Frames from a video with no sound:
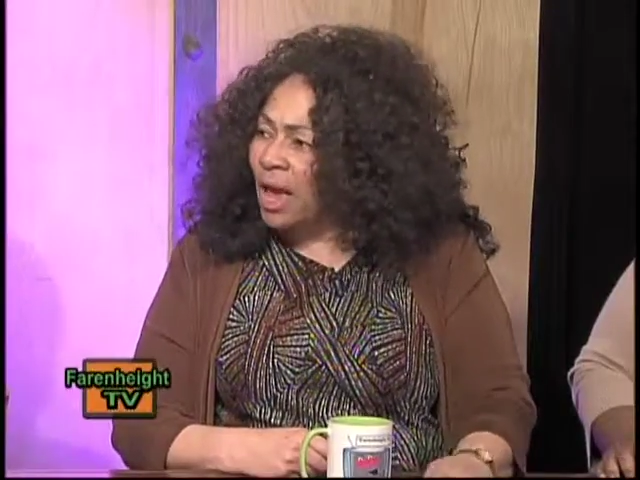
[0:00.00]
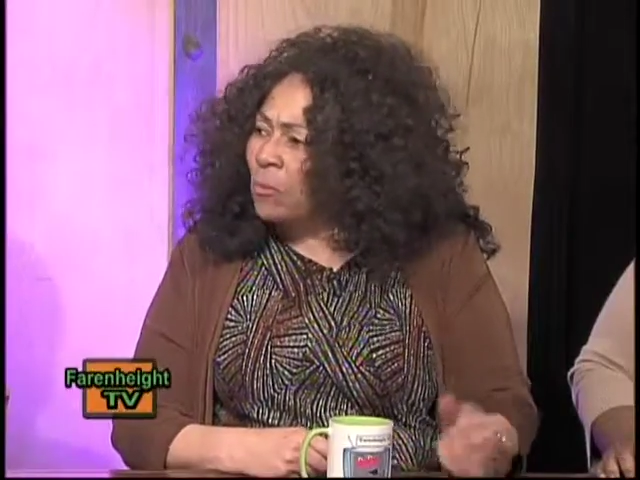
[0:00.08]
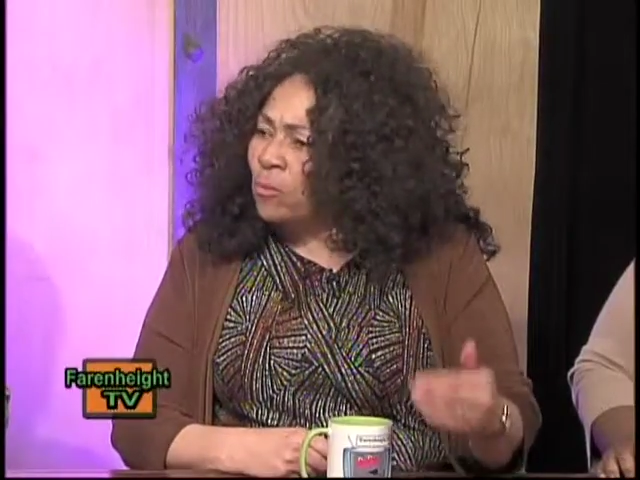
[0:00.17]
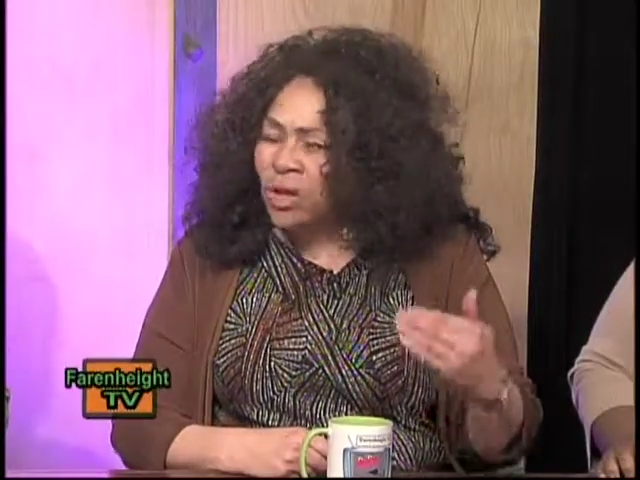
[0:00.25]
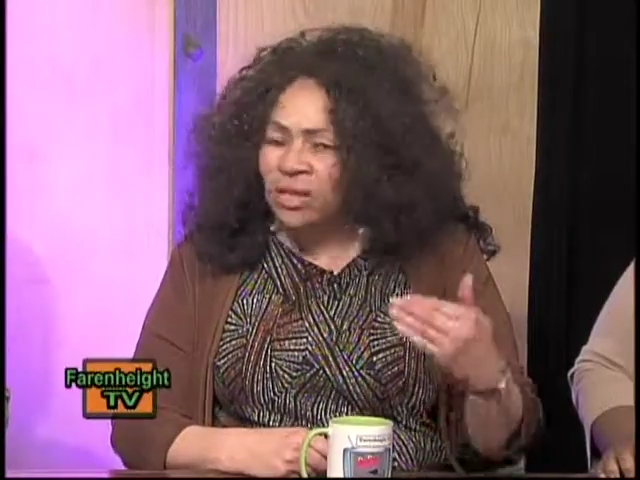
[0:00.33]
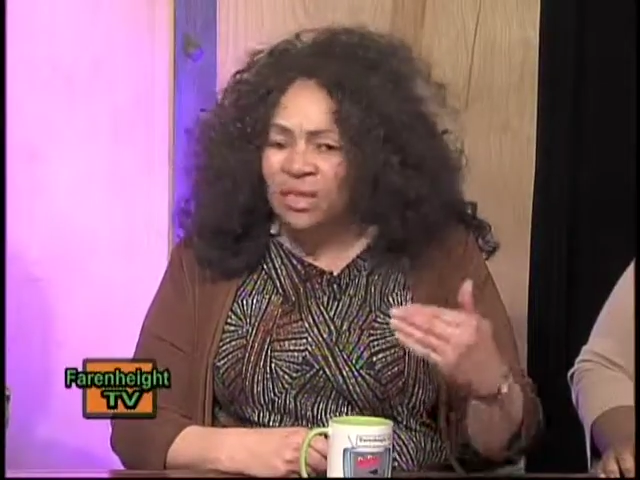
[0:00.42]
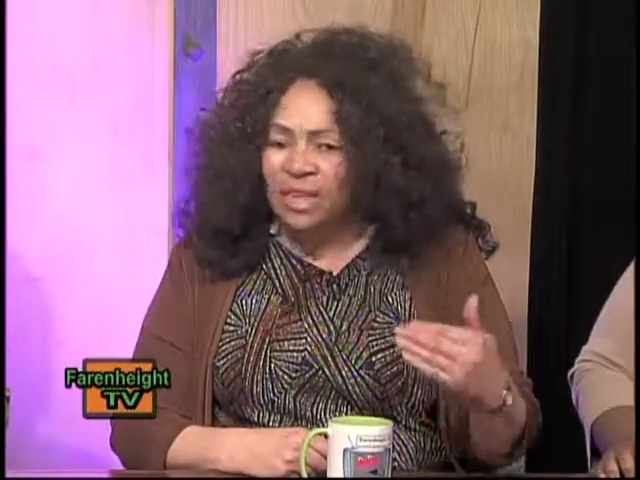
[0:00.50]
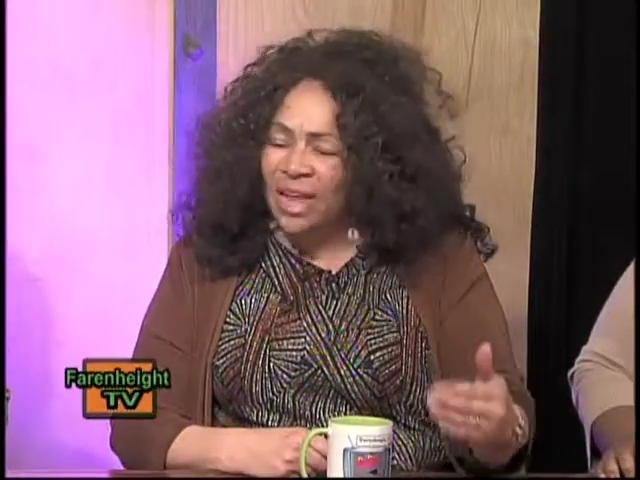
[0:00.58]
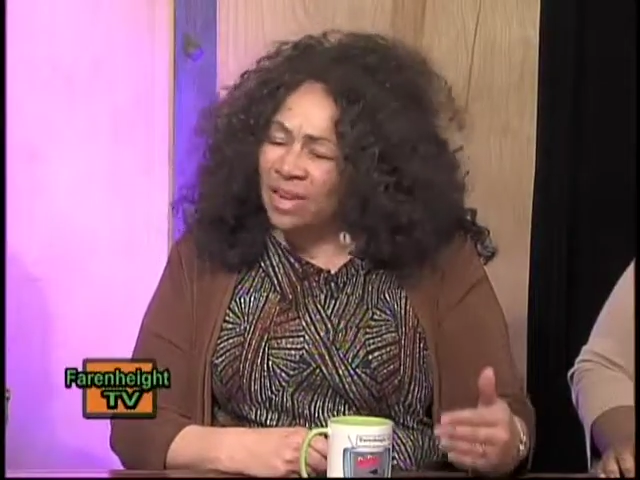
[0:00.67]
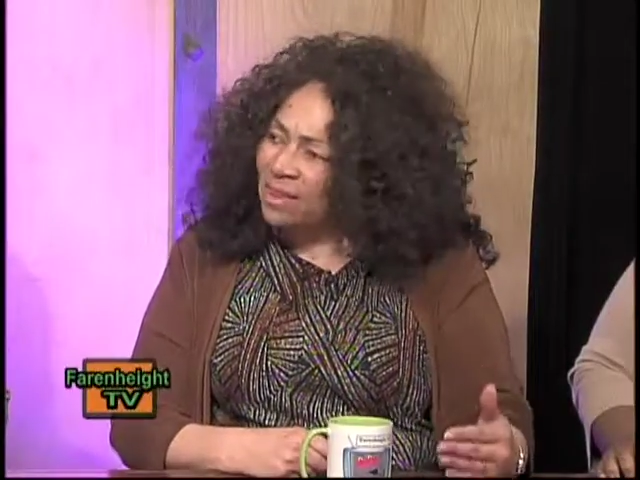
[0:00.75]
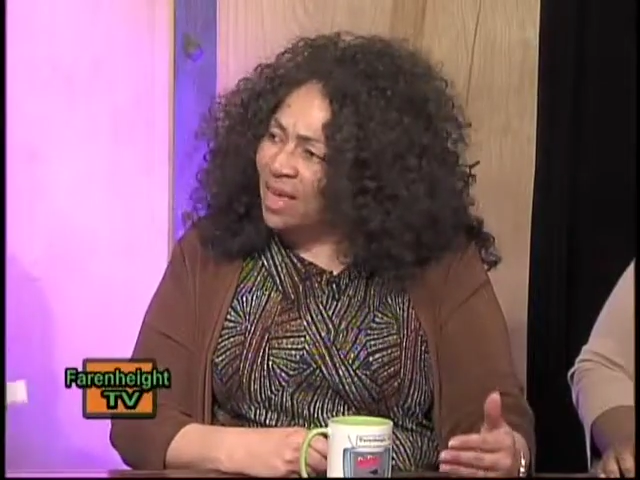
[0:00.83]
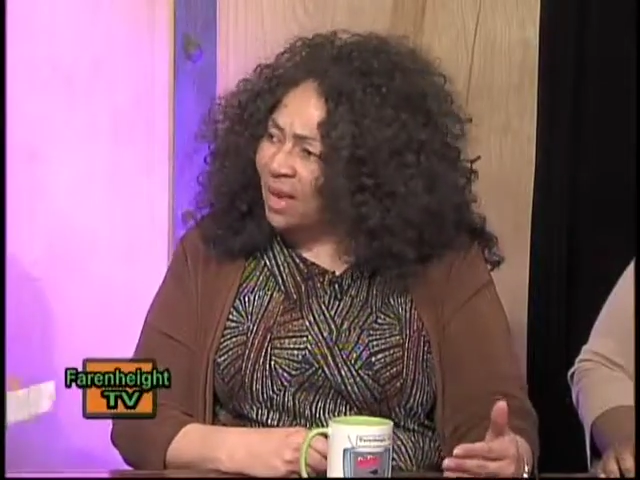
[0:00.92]
And we're
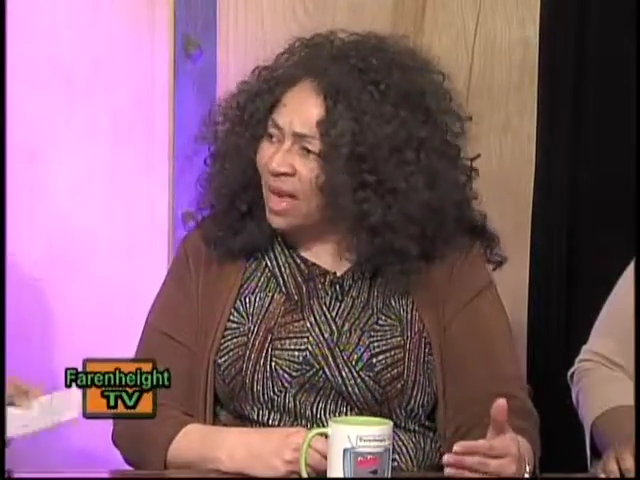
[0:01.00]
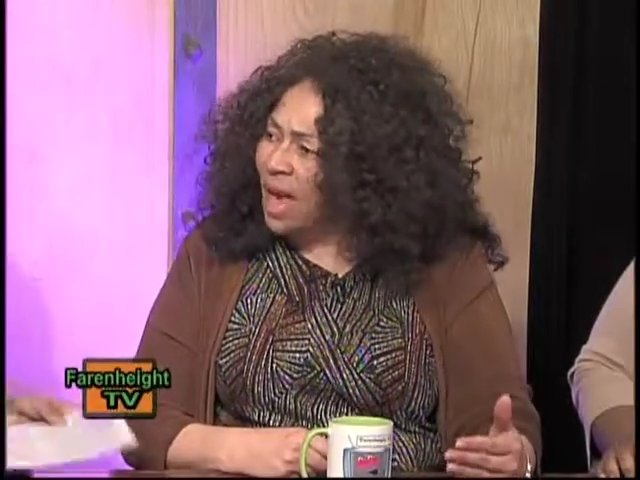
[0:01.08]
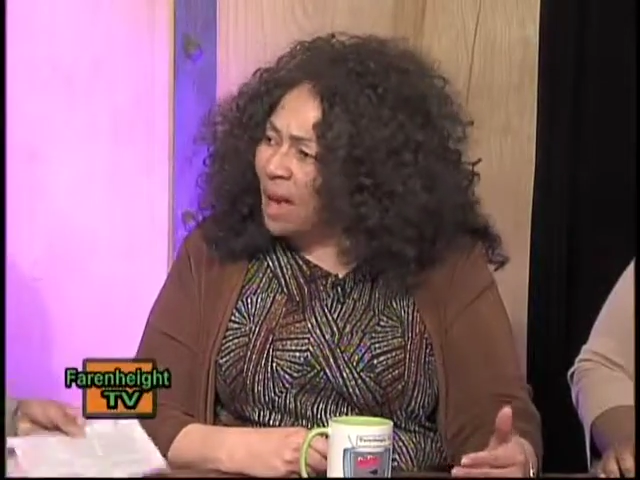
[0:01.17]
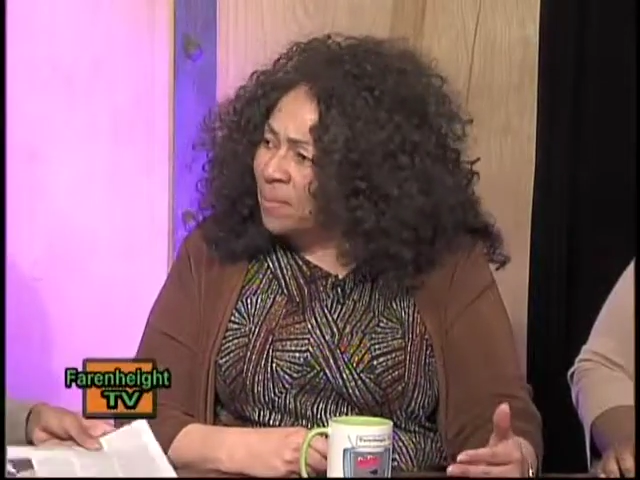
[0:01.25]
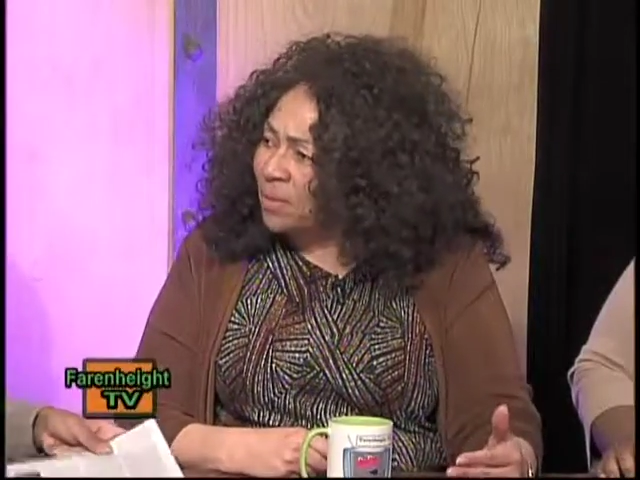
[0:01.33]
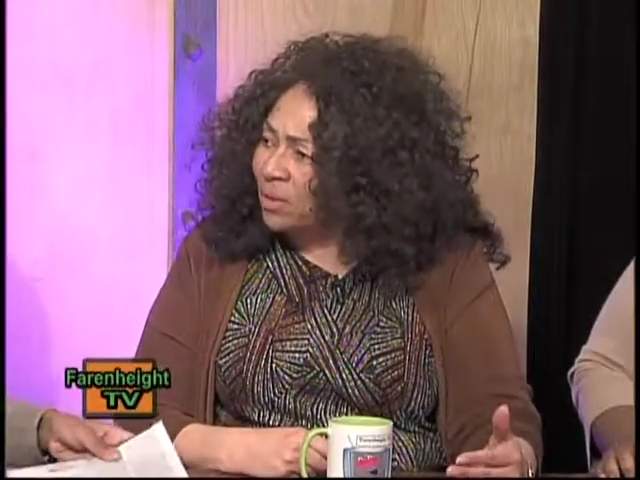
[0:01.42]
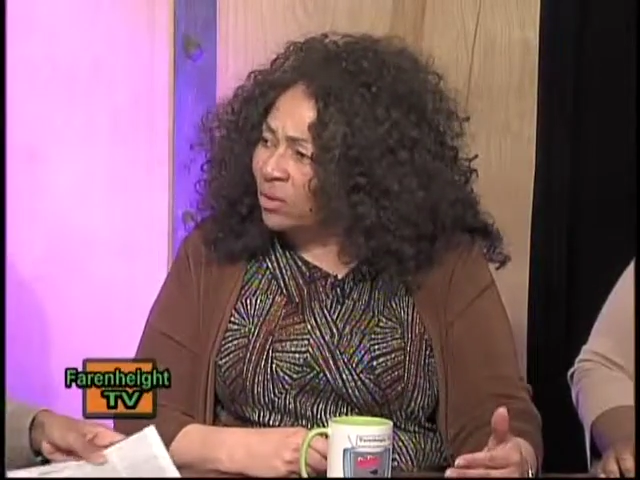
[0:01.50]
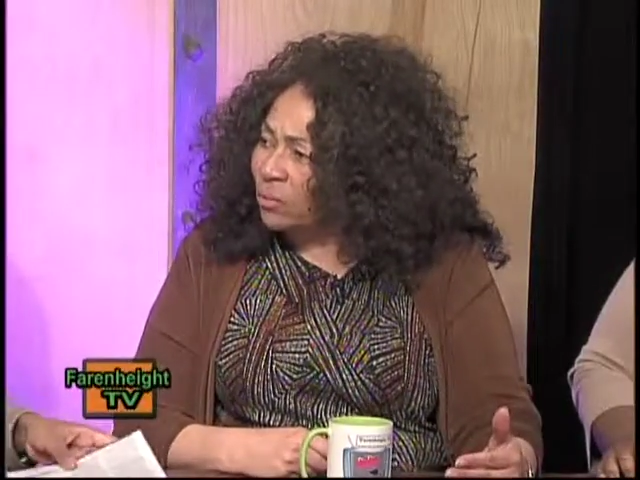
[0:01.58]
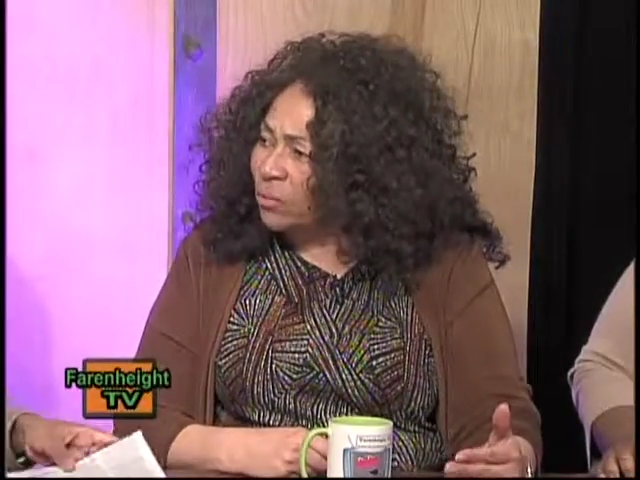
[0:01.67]
letting that happen.